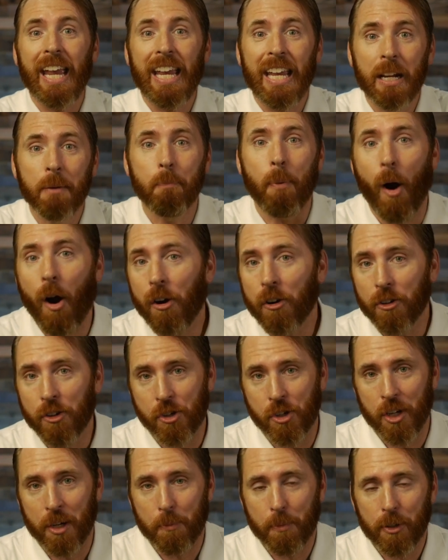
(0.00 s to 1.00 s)
in
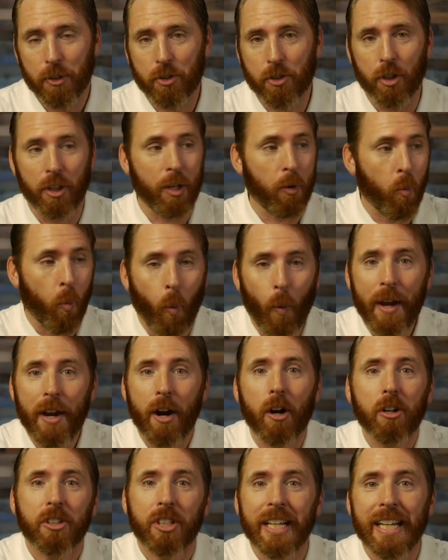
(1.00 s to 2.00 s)
partnership so that
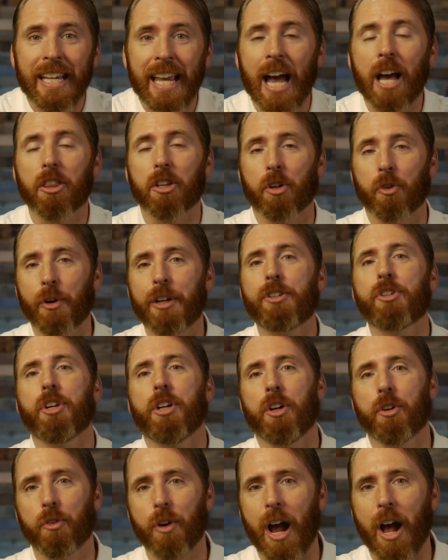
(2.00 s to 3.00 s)
we are together
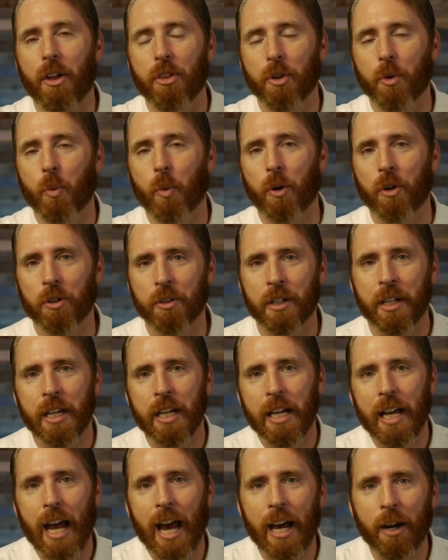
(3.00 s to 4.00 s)
reaching around the world
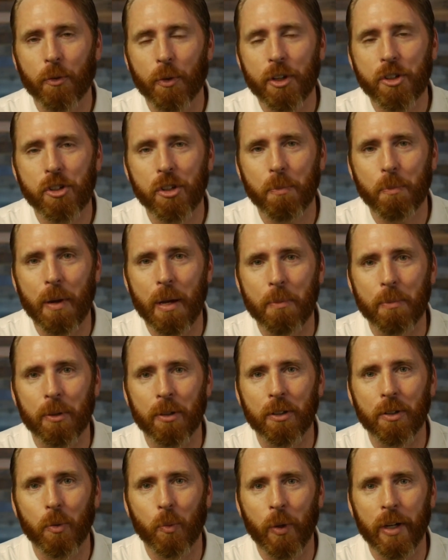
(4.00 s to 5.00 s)
and reaching
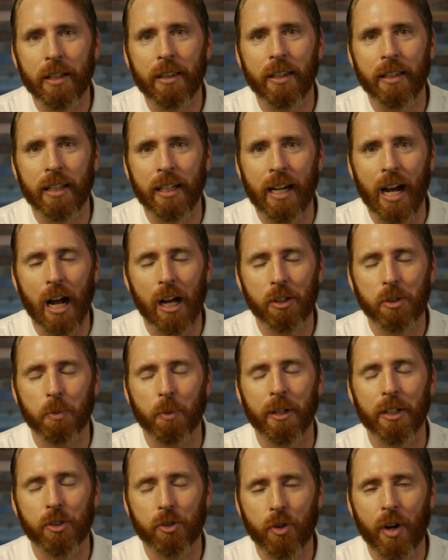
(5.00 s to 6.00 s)
people with the
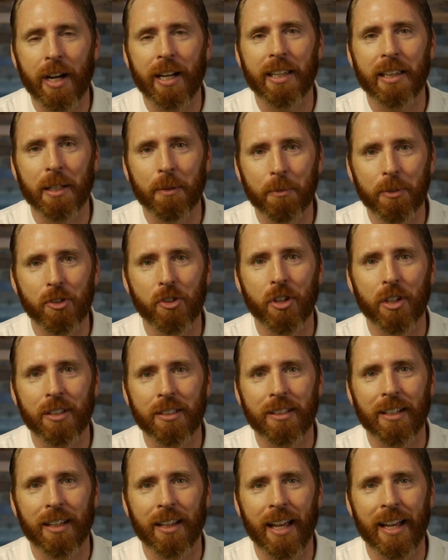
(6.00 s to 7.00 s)
gospel and training them
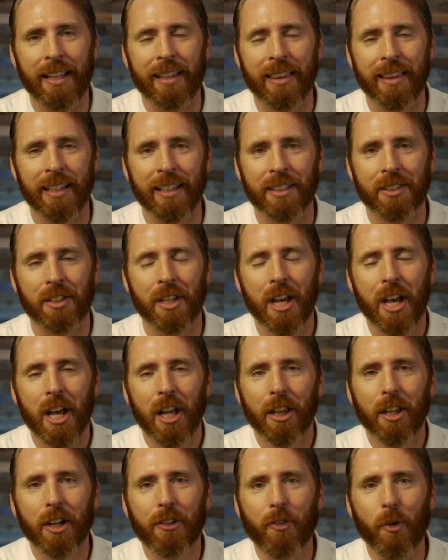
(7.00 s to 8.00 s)
just like this.
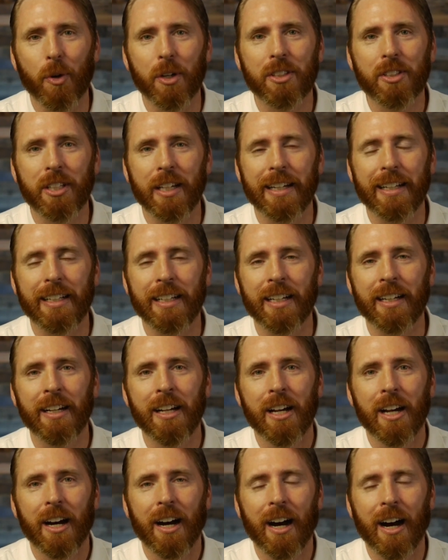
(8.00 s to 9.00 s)
Look forward to seeing you
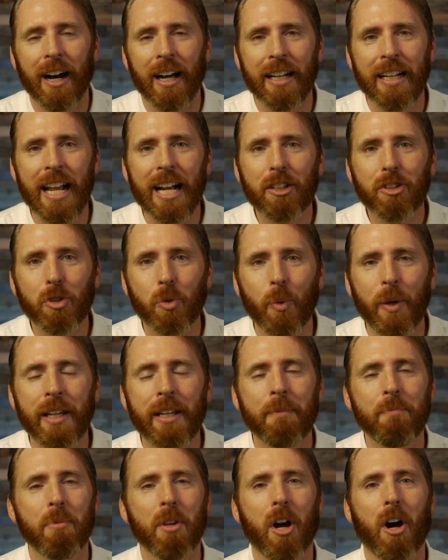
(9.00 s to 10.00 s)
next
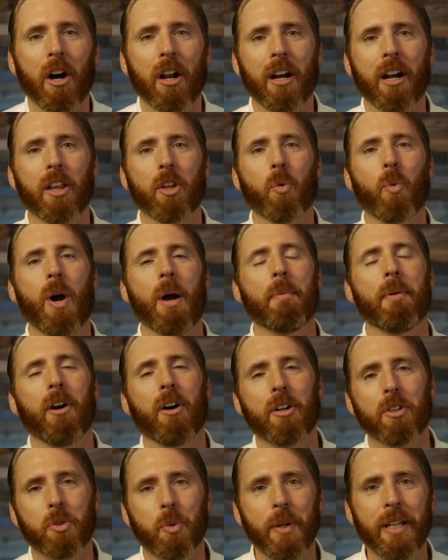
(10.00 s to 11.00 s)
week on another
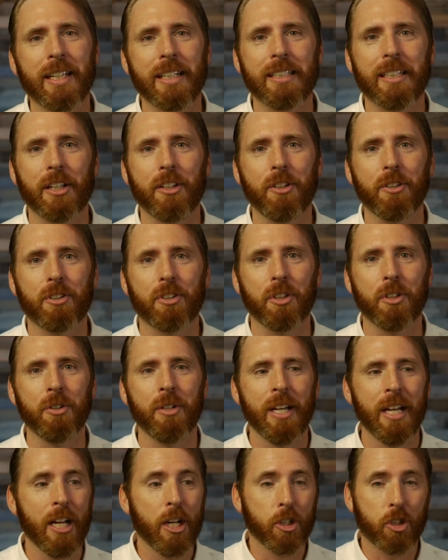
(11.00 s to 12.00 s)
webinar as we continue
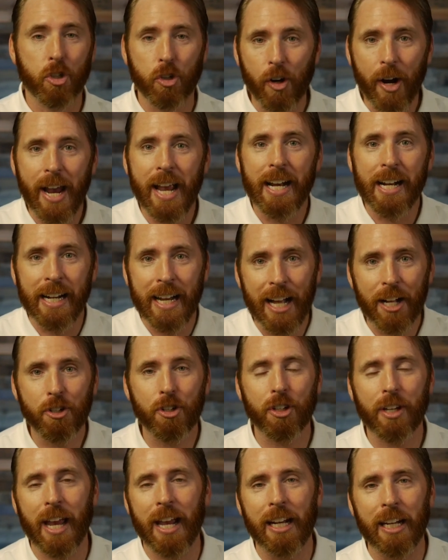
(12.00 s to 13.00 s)
to train and
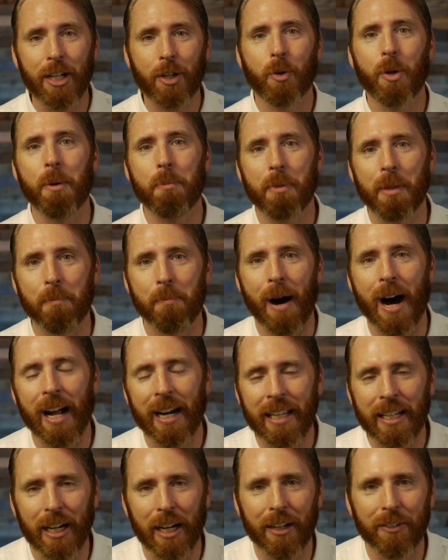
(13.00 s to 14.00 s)
educate and equip the
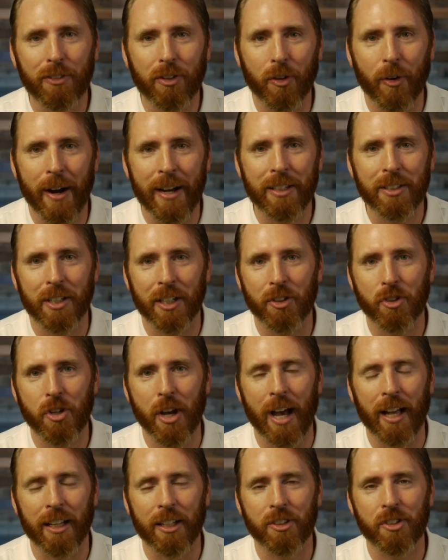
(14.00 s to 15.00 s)
body of Christ and
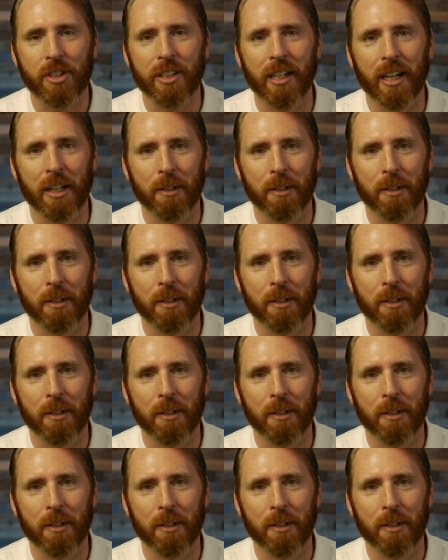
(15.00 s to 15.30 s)
challenge the